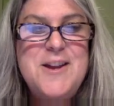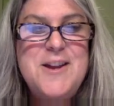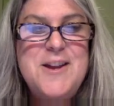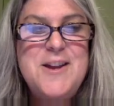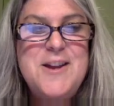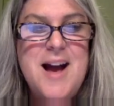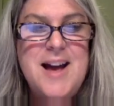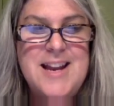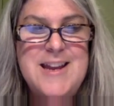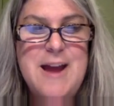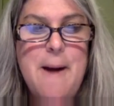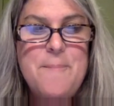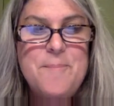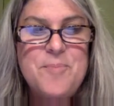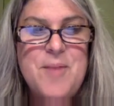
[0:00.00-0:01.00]
Got it.
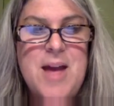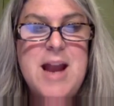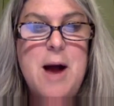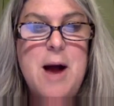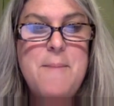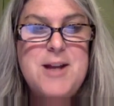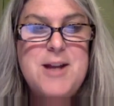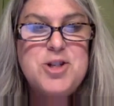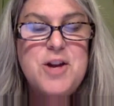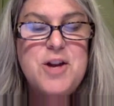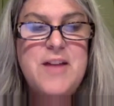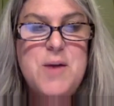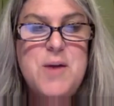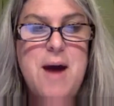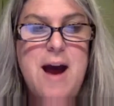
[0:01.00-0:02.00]
Yep. And I'll make sure that